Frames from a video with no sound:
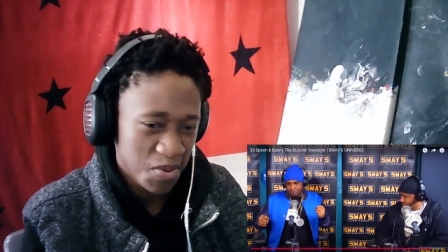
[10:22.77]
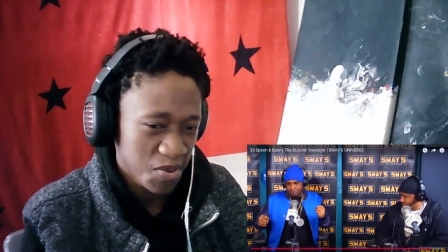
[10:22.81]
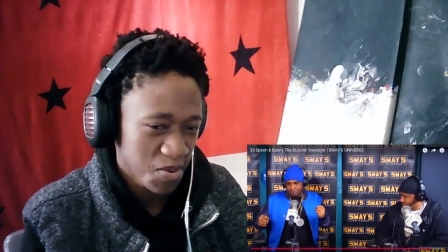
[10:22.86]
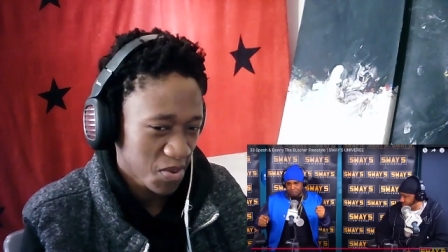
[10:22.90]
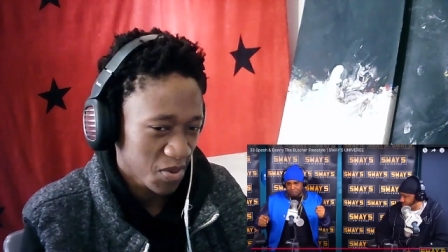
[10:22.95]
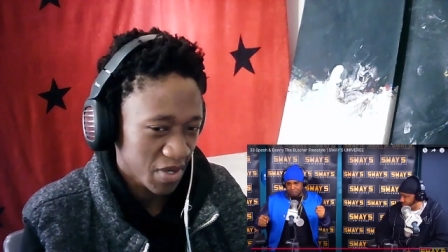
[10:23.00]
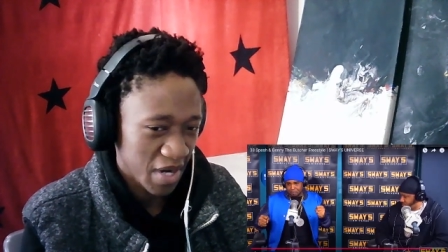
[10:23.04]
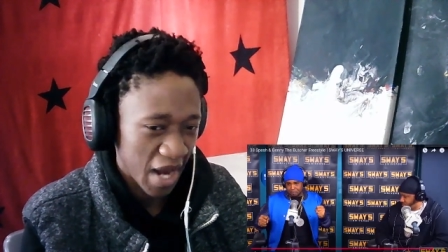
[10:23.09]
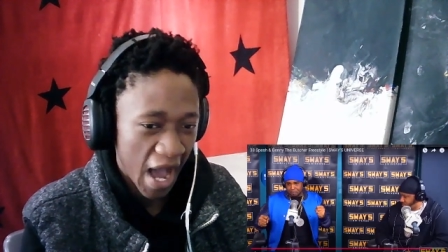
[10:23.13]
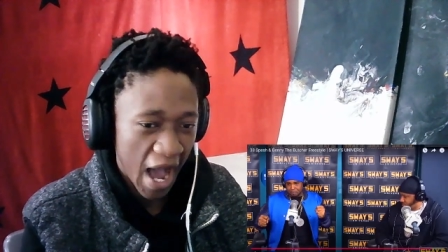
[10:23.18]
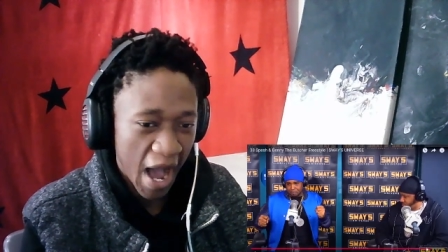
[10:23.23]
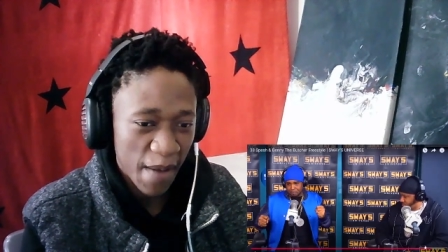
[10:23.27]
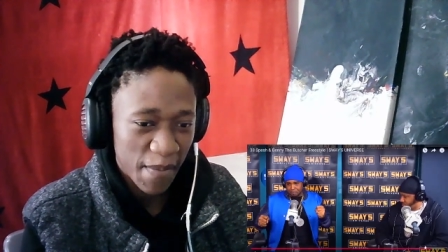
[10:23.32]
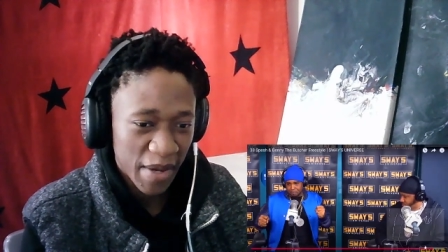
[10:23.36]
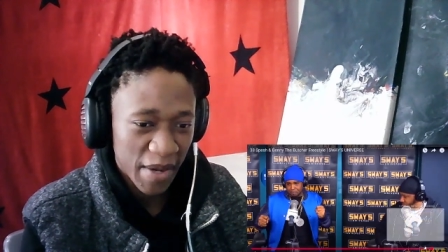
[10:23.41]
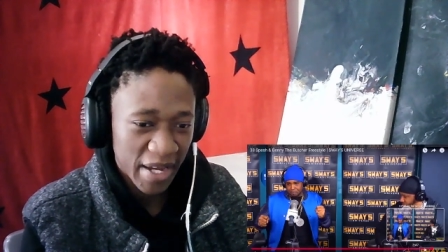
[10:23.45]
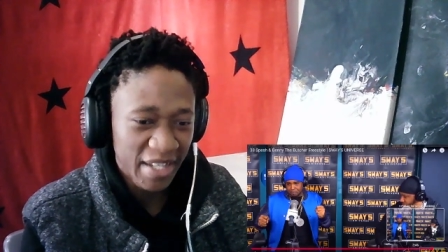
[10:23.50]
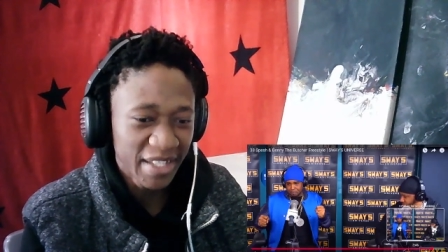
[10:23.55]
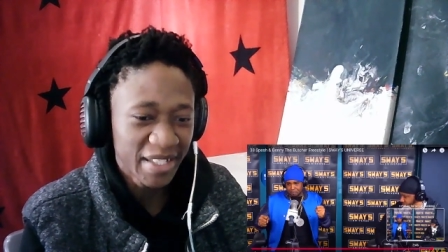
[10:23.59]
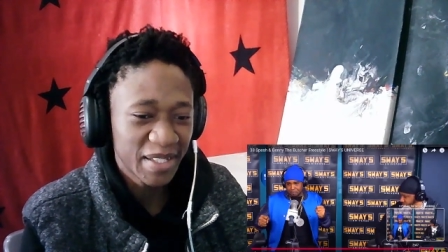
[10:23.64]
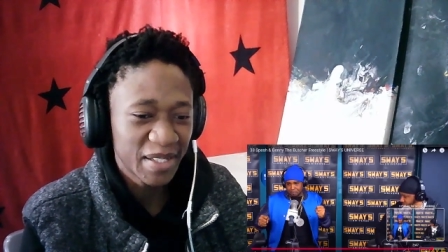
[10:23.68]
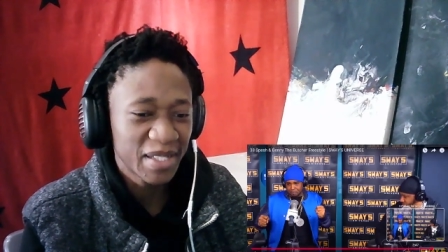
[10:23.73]
nah, man,
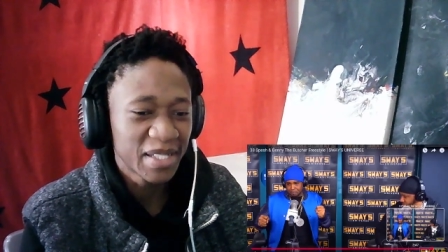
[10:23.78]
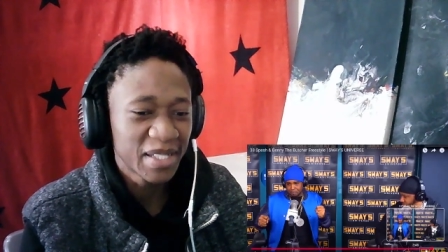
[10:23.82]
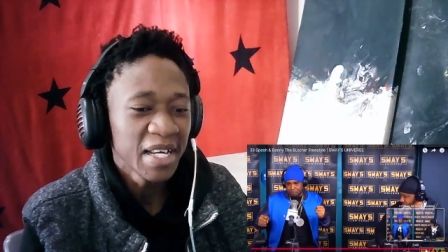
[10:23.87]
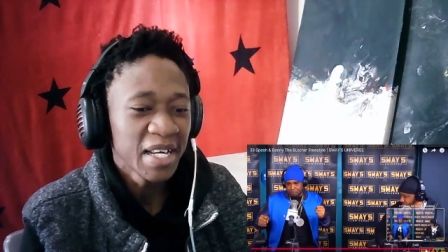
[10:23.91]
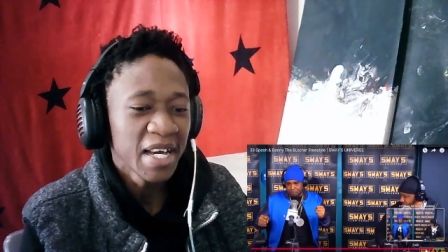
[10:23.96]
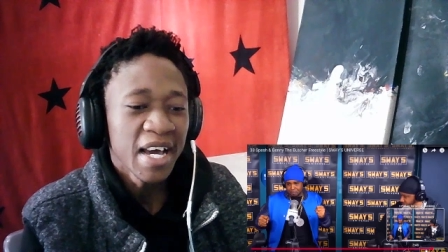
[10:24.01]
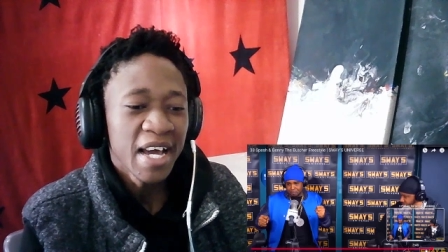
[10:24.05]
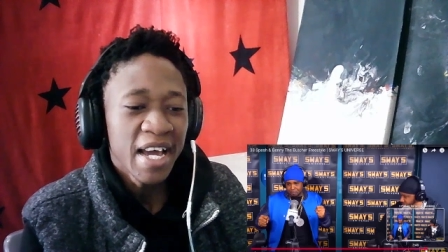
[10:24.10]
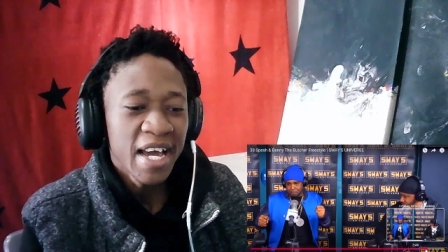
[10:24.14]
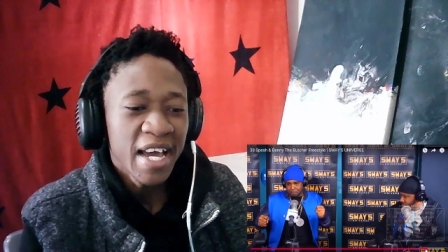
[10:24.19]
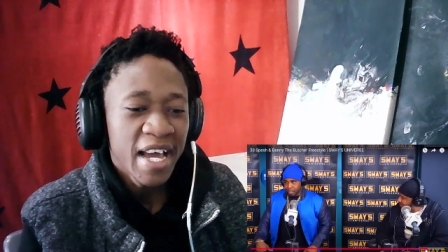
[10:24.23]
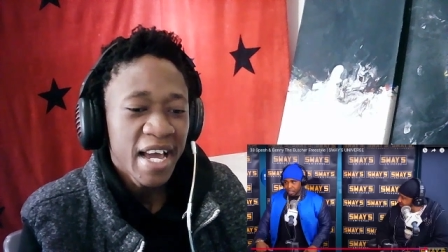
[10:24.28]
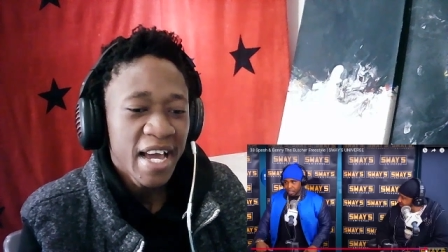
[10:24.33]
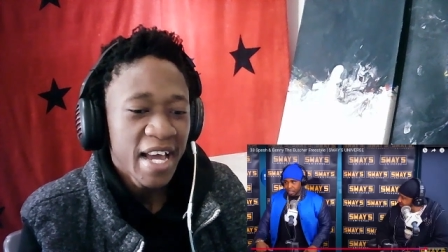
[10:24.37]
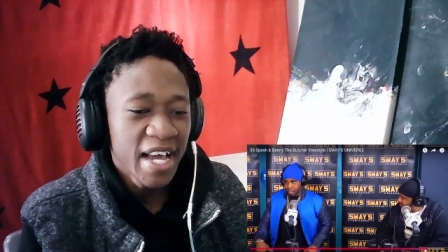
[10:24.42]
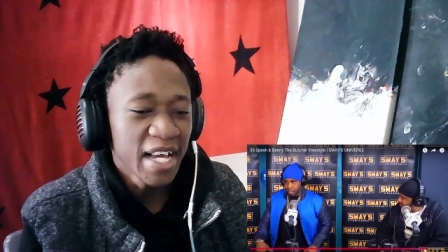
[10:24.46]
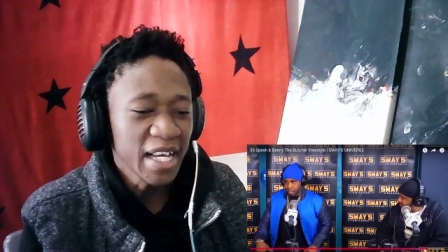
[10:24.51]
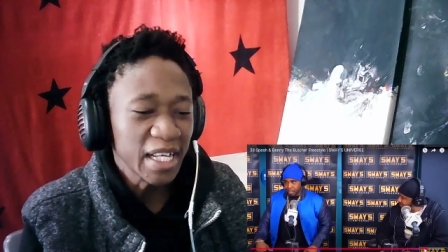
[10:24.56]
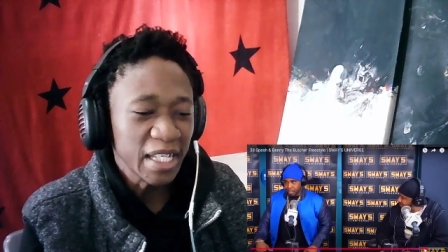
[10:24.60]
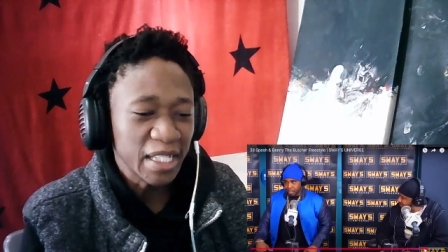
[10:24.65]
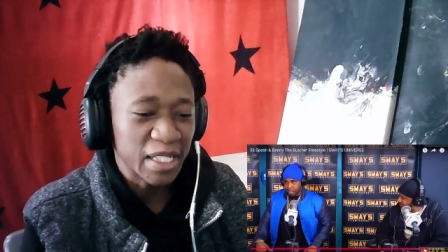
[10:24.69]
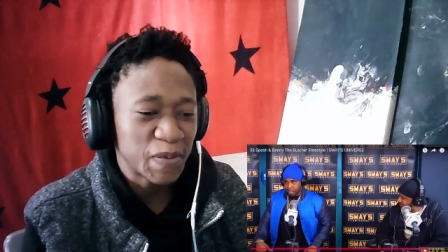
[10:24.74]
he's
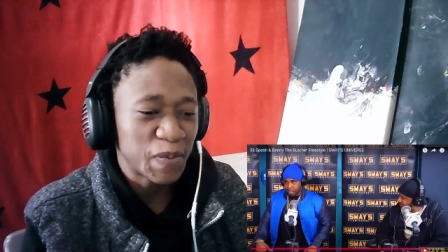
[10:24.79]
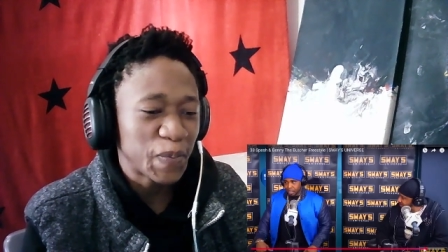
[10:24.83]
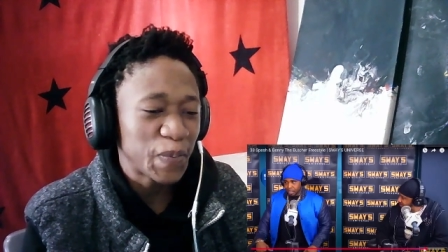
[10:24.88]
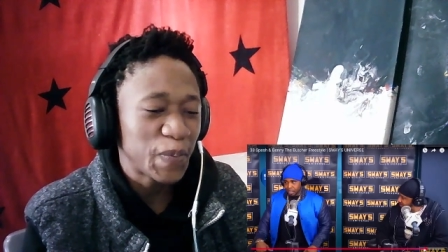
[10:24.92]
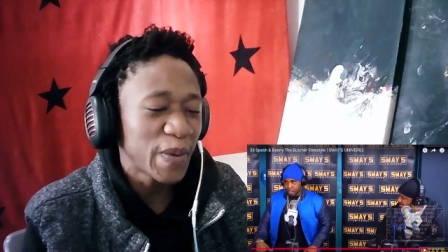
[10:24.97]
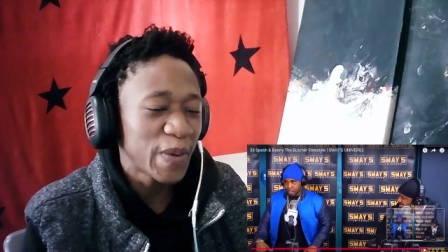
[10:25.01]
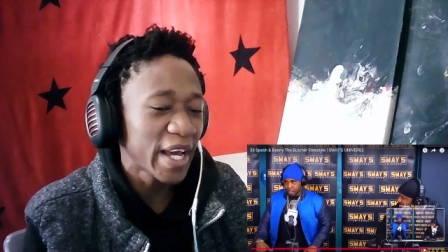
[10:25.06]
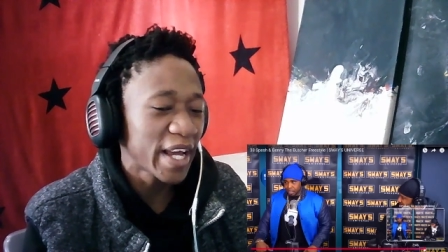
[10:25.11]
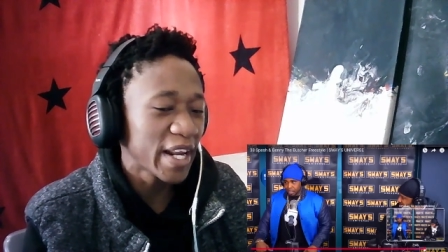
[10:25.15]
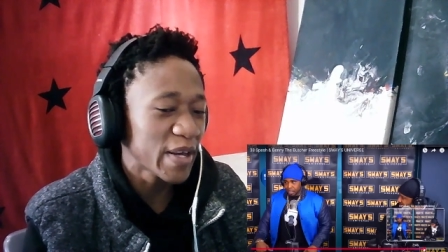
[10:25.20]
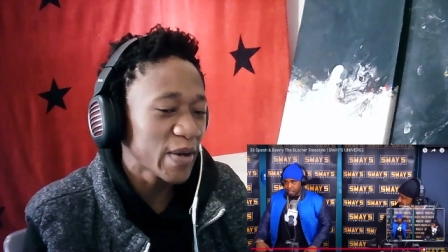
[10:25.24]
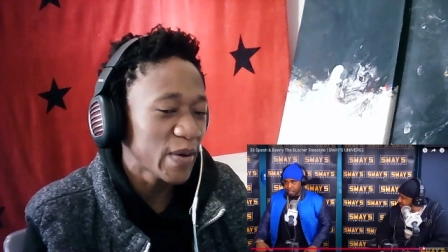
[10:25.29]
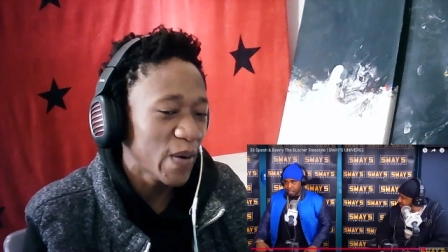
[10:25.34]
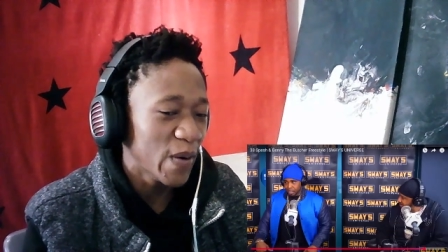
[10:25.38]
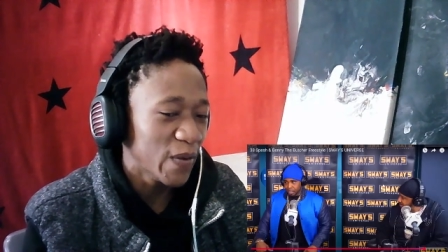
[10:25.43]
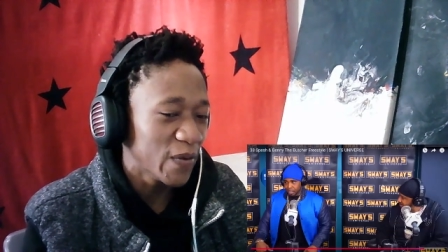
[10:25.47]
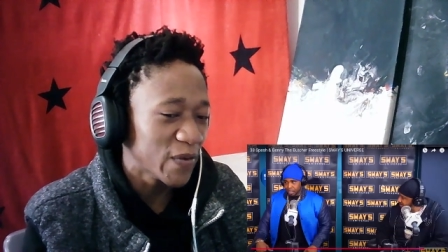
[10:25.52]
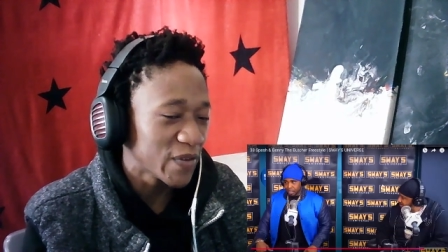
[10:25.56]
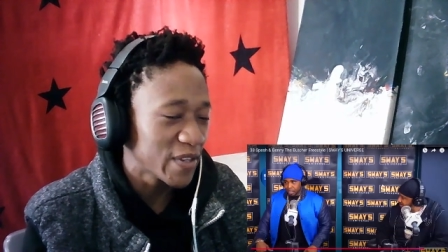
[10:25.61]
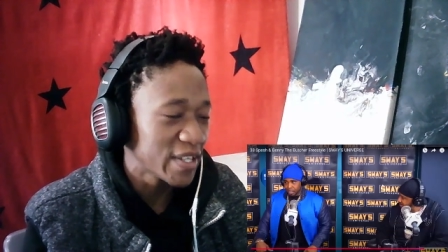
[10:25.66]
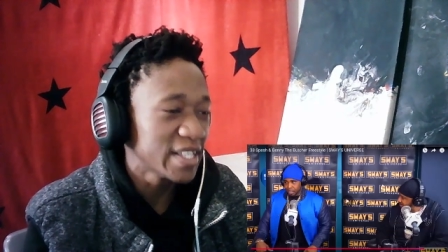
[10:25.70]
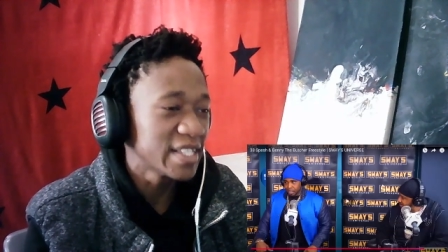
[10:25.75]
he's spitting
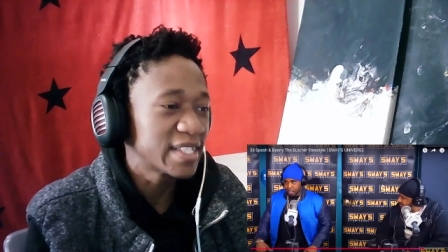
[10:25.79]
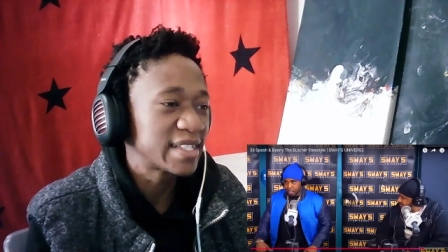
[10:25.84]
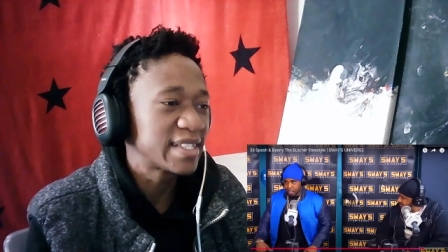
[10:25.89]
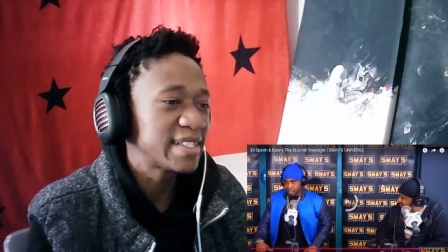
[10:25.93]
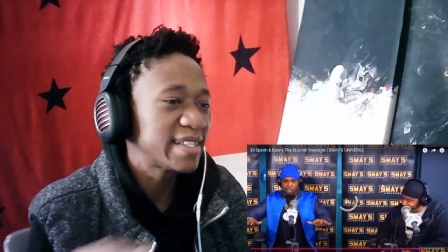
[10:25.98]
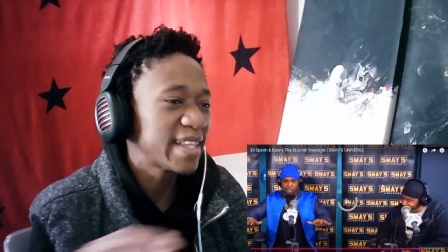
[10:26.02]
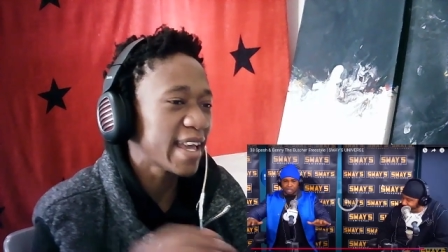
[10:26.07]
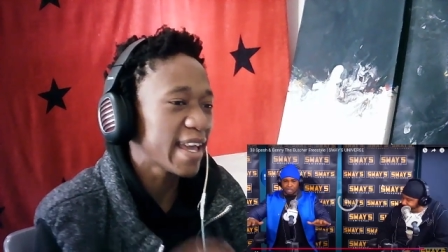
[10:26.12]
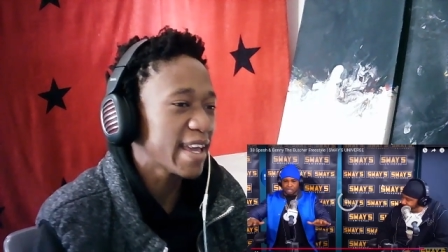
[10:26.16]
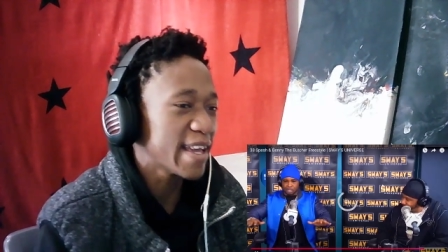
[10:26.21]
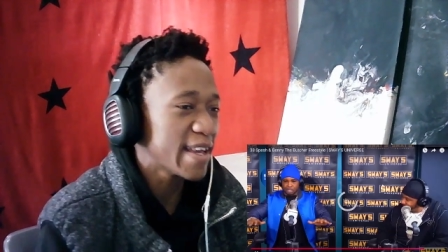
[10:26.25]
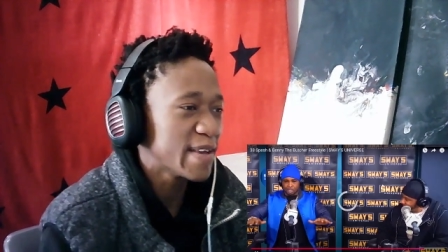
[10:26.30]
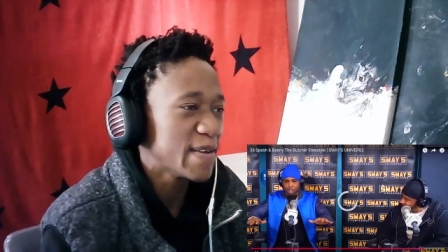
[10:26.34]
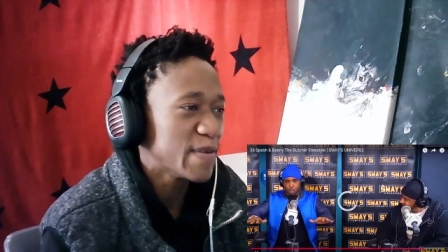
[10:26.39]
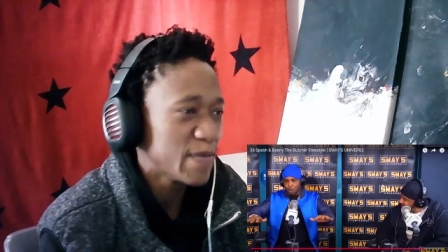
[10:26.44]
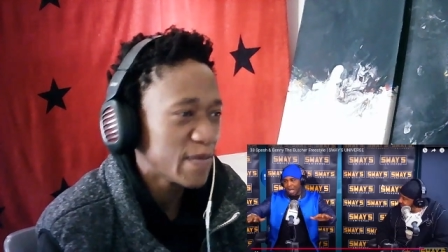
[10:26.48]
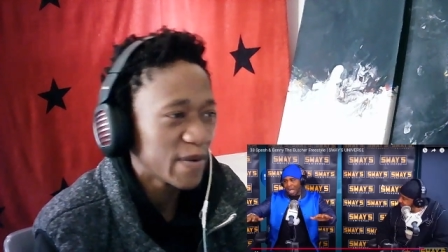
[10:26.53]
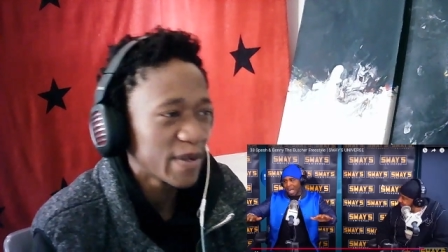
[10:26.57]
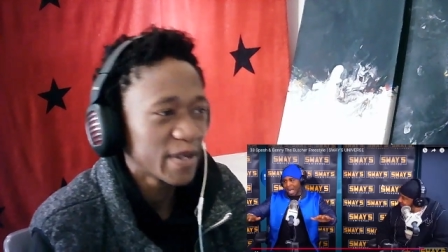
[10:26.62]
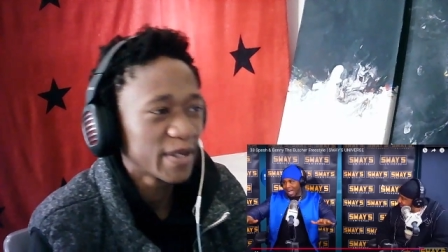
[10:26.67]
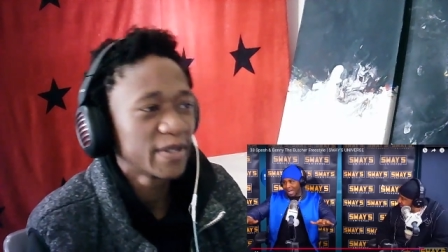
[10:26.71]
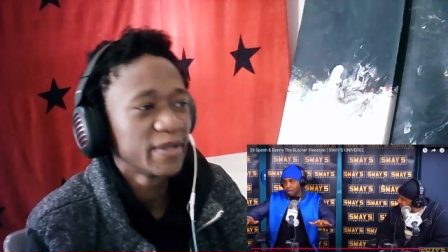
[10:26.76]
on this thing. To
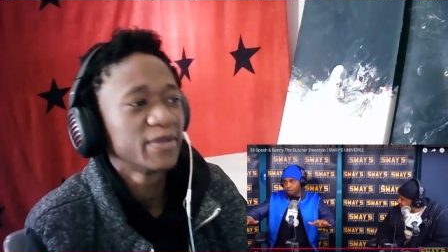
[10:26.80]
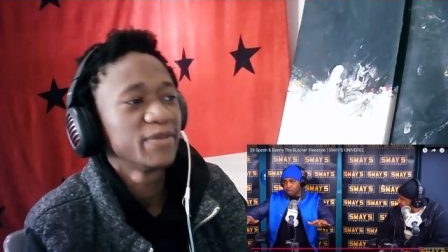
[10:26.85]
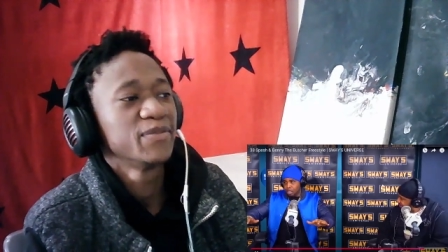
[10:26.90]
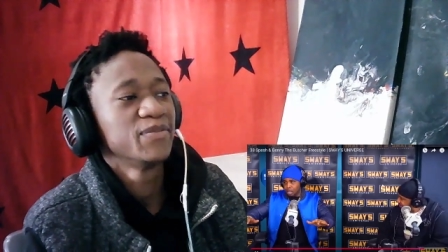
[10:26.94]
a house,